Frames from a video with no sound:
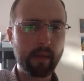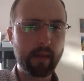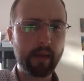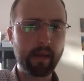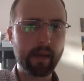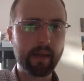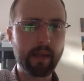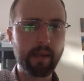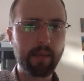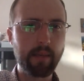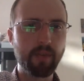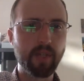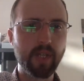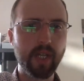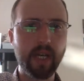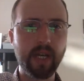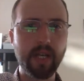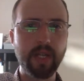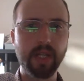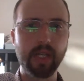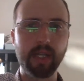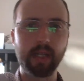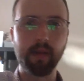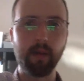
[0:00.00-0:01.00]
keeps
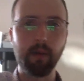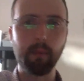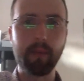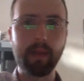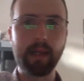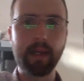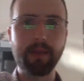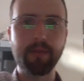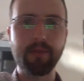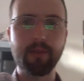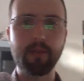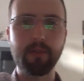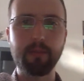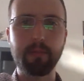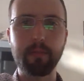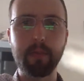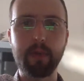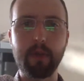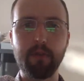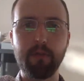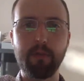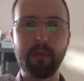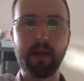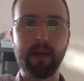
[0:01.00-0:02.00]
changing a little bit. Let's just
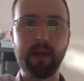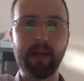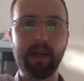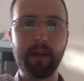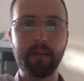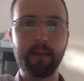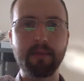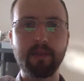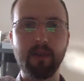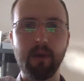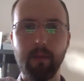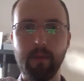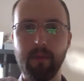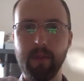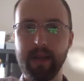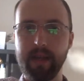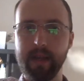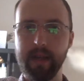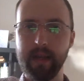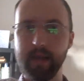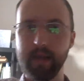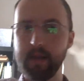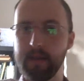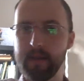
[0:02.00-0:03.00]
move my laptop
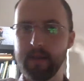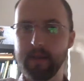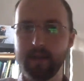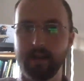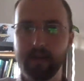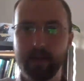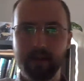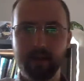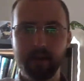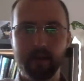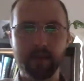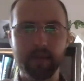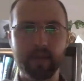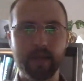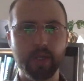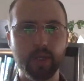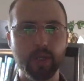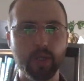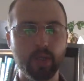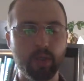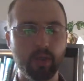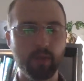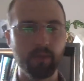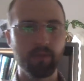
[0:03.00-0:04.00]
there, and that
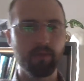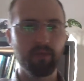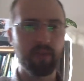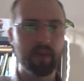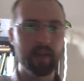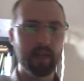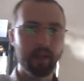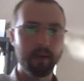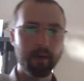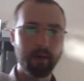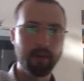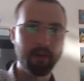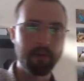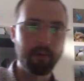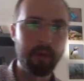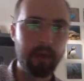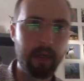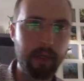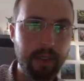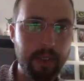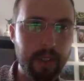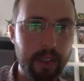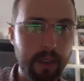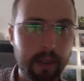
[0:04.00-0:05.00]
shouldn't flicker as
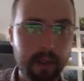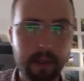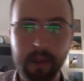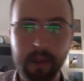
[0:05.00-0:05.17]
much.